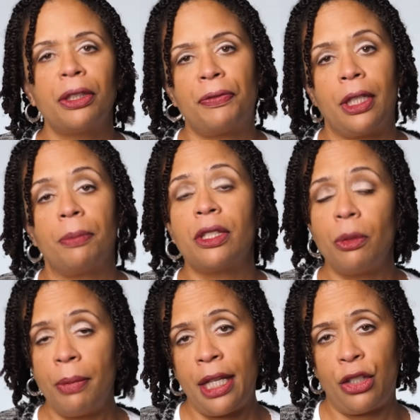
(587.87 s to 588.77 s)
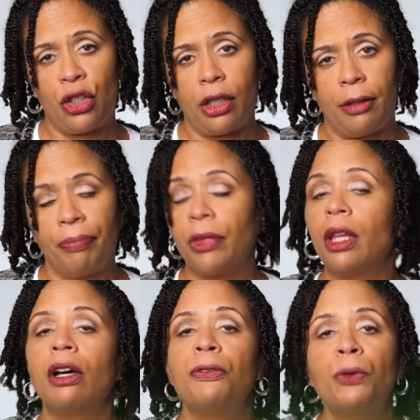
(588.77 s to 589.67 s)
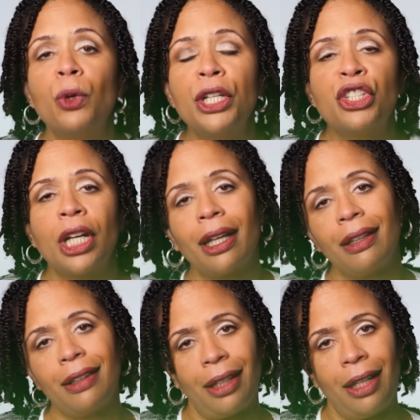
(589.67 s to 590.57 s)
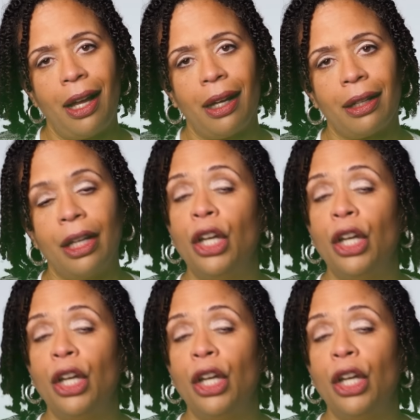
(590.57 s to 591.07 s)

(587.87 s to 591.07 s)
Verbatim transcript: of tips to manage it. Avoid checking the clock.